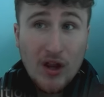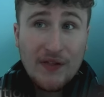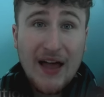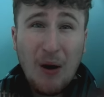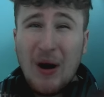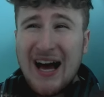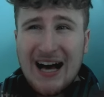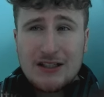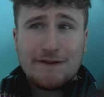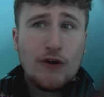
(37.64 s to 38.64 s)
Now,
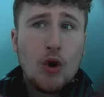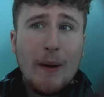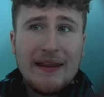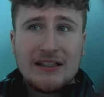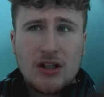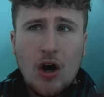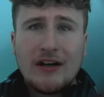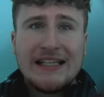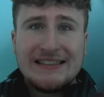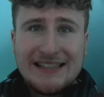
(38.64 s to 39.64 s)
as a fullback, this card
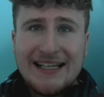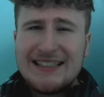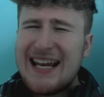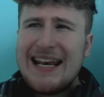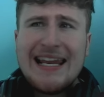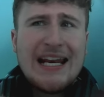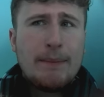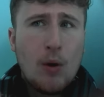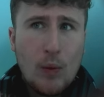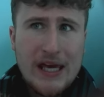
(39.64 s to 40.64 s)
is decent. A little
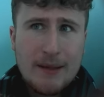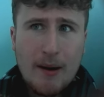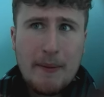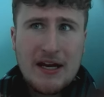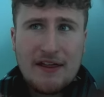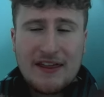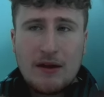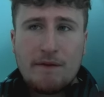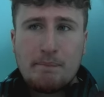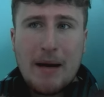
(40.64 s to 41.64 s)
bit weak in my opinion. I think
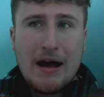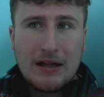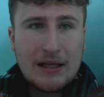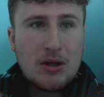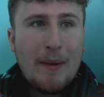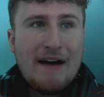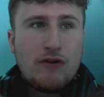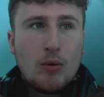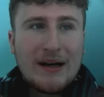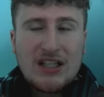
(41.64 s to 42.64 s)
the better
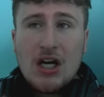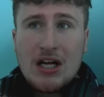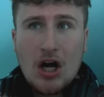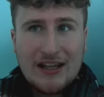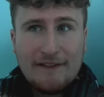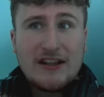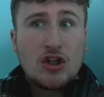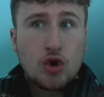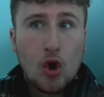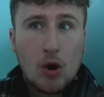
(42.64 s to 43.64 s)
fullbacks are definitely
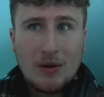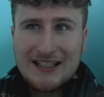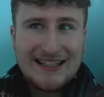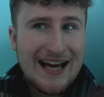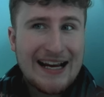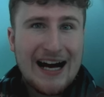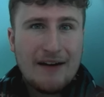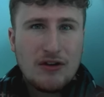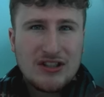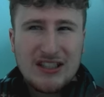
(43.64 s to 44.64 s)
the taller ones, like the Kai
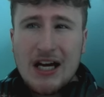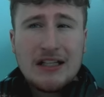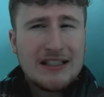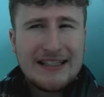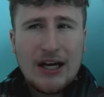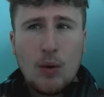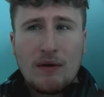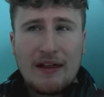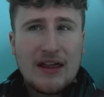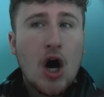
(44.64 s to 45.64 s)
Havertz, to deal with,
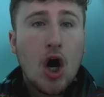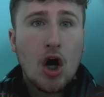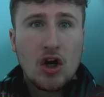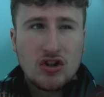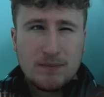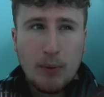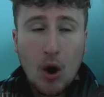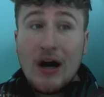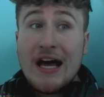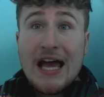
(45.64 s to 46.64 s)
like the Haalands.
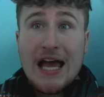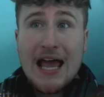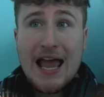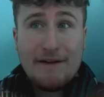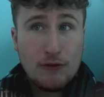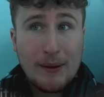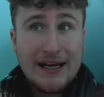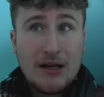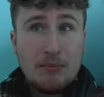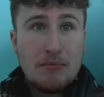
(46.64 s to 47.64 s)
But if you're
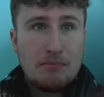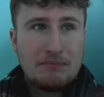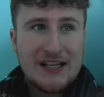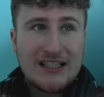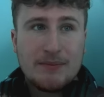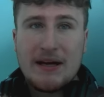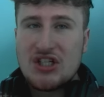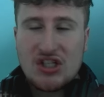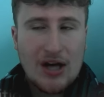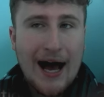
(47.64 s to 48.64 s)
playing in centre mid,
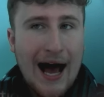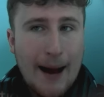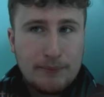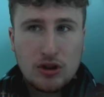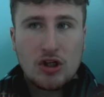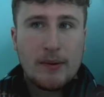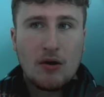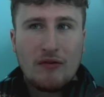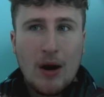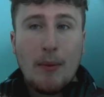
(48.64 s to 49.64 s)
she's absolutely going
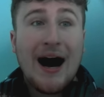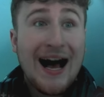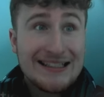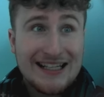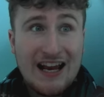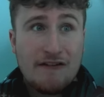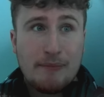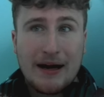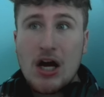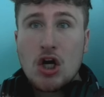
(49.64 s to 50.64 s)
to be unreal. But as a left
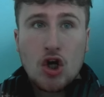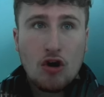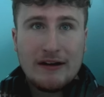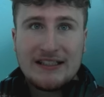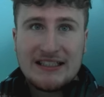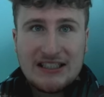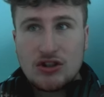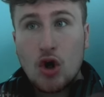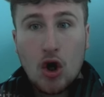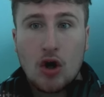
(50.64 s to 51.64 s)
back, currently, since he's
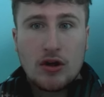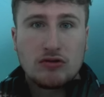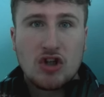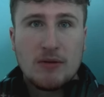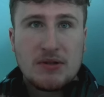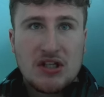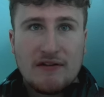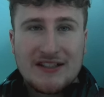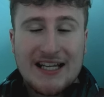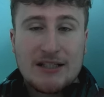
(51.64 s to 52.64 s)
not got the alternative position of a
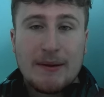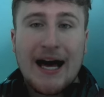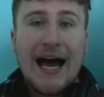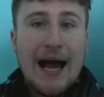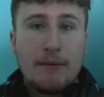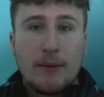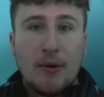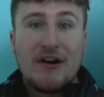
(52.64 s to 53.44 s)
centre mid, I am going to put